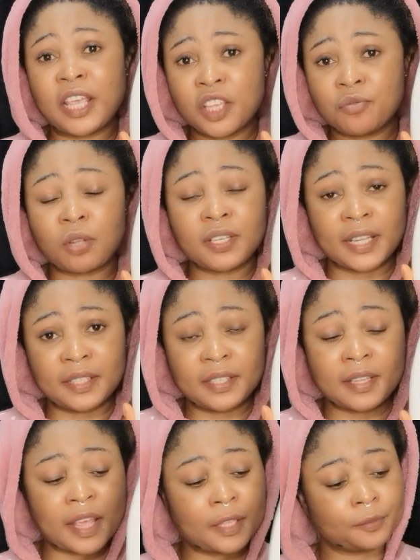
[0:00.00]
ingredients
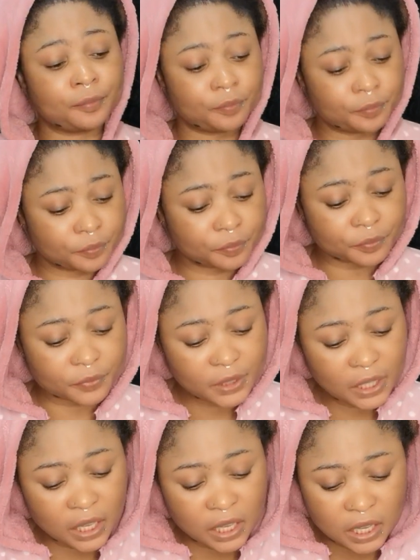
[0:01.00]
here,
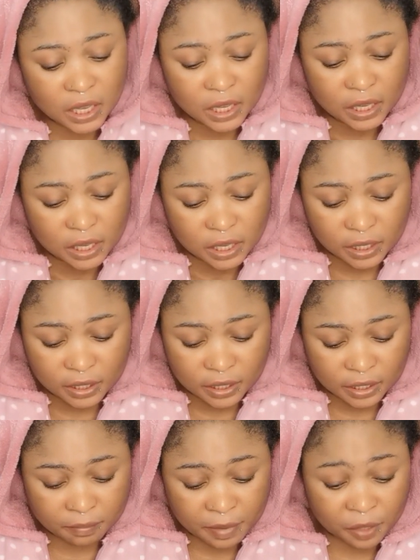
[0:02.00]
it
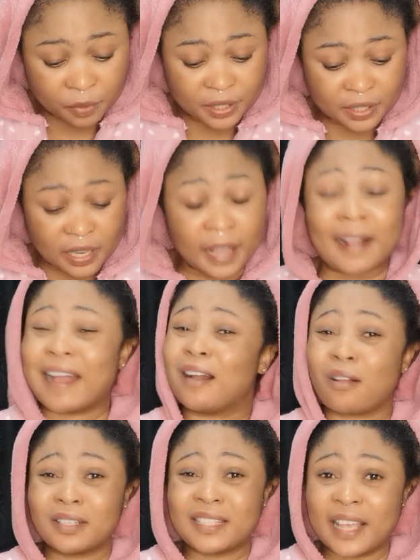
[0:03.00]
is made with
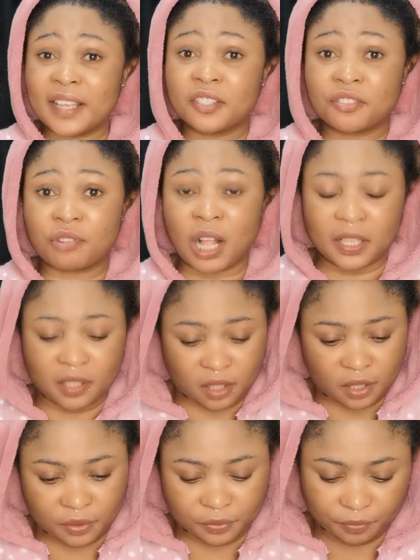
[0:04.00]
carrot
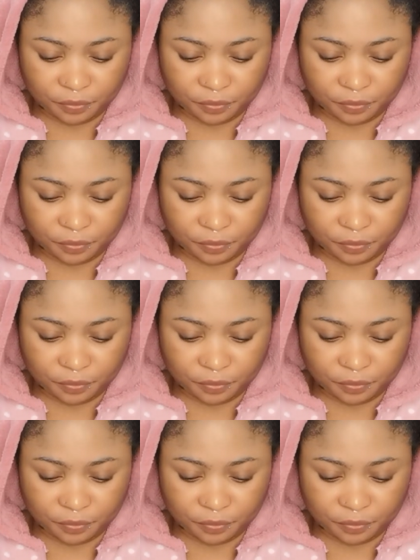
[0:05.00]
extract.